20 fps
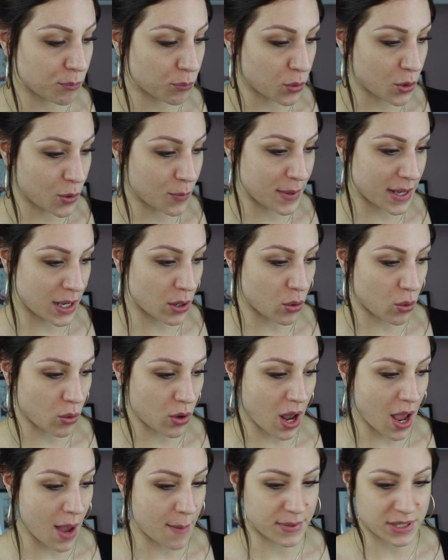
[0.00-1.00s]
will be all
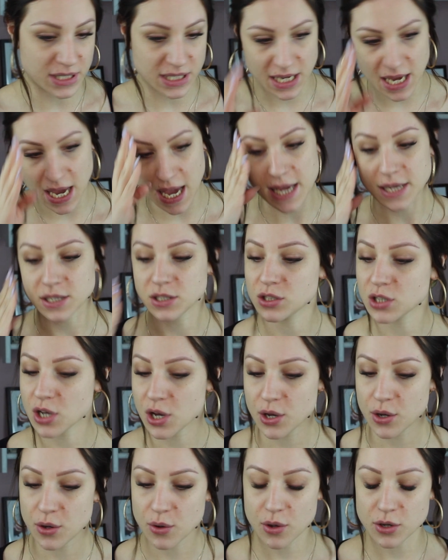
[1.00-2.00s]
Urban Decay.
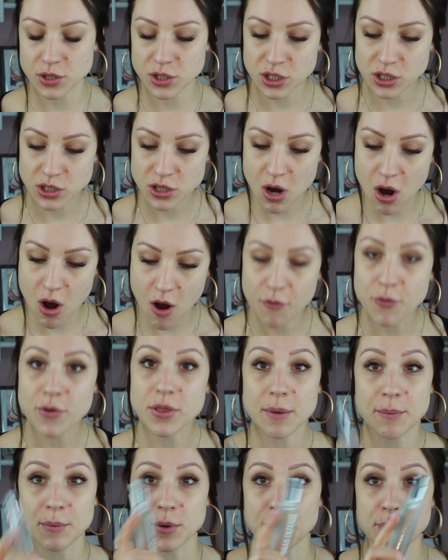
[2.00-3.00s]
So to start off
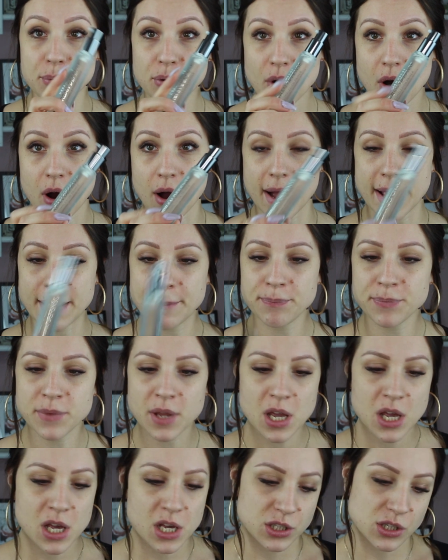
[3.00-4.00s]
with, I'm going to prime.
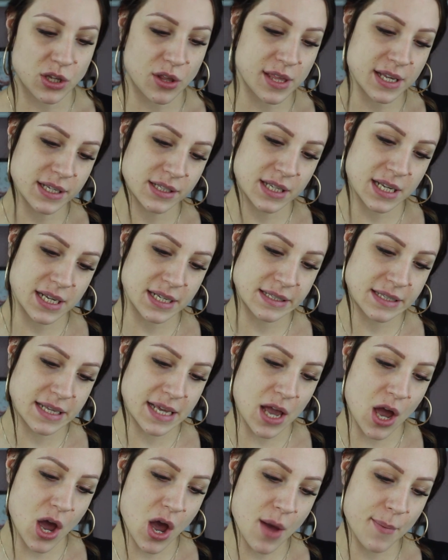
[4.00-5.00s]
So this is
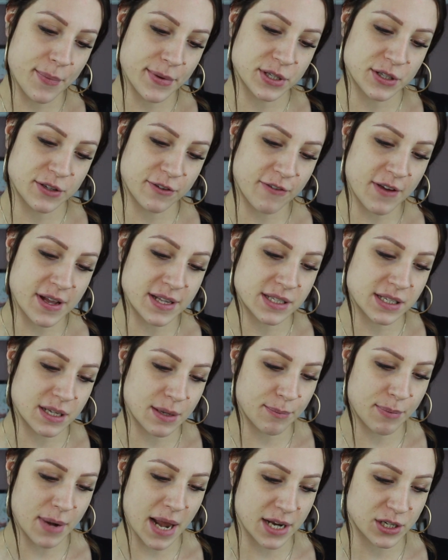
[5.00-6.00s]
the Urban Defense
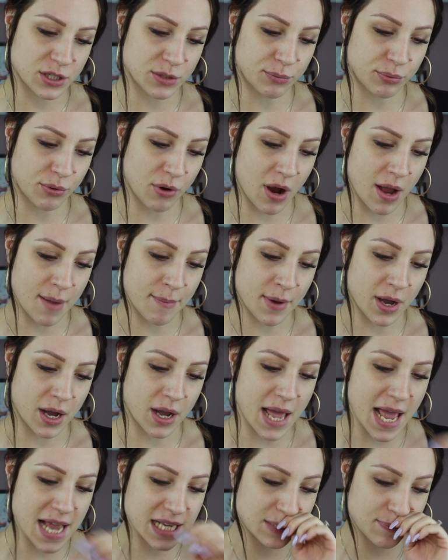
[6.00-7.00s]
Complexion Primer,
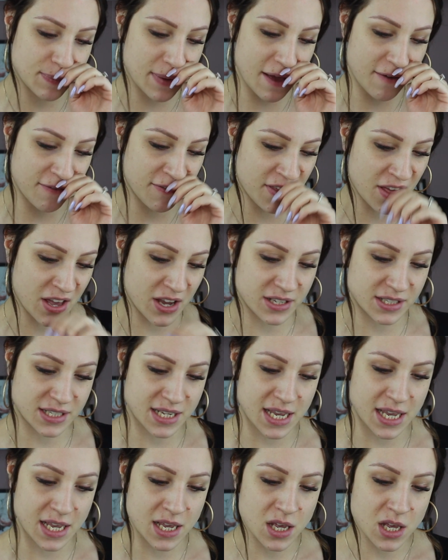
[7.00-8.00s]
SPF
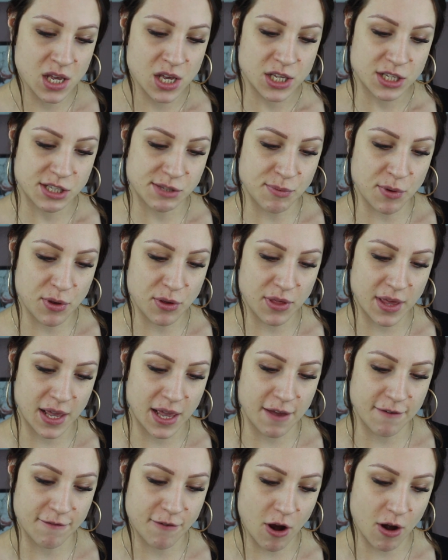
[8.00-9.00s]
30,
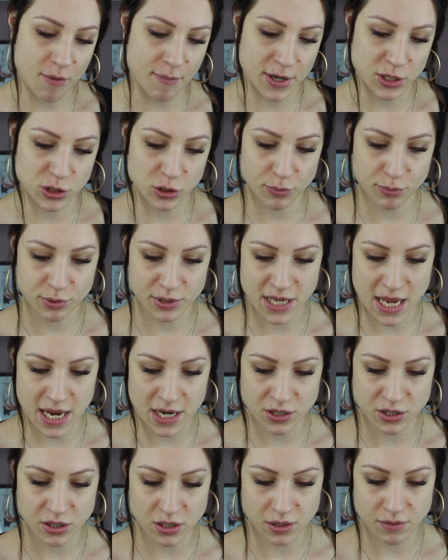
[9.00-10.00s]
Smoothing Environmental
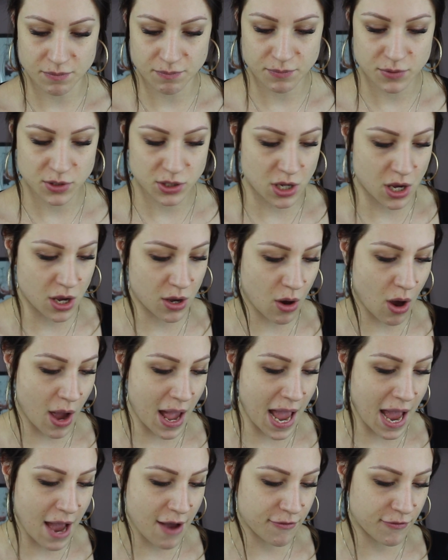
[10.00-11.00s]
Protection. So I
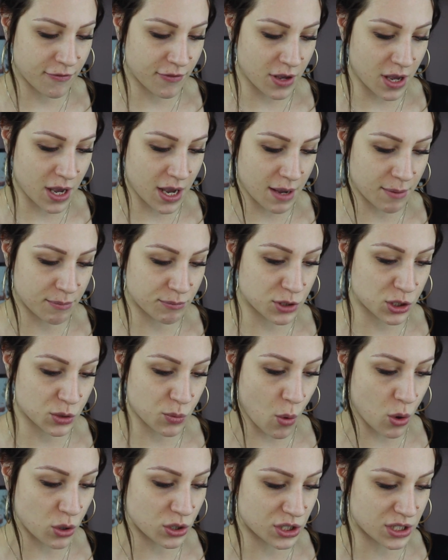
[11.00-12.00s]
have
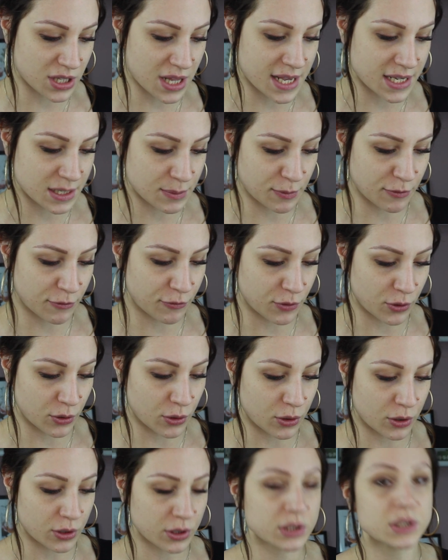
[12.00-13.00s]
swatched this
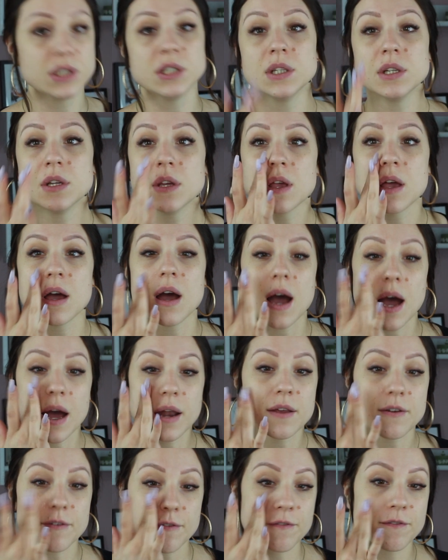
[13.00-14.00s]
before,
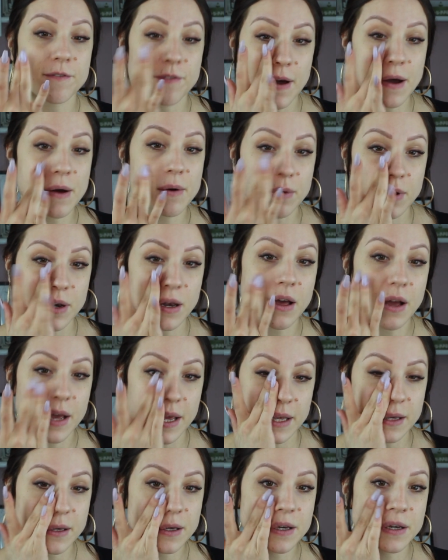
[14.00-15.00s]
and it felt
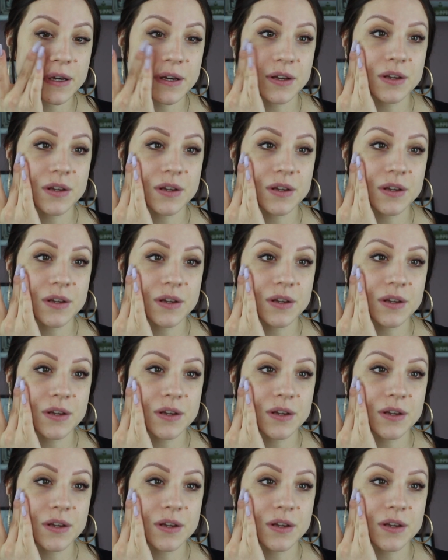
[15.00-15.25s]
like,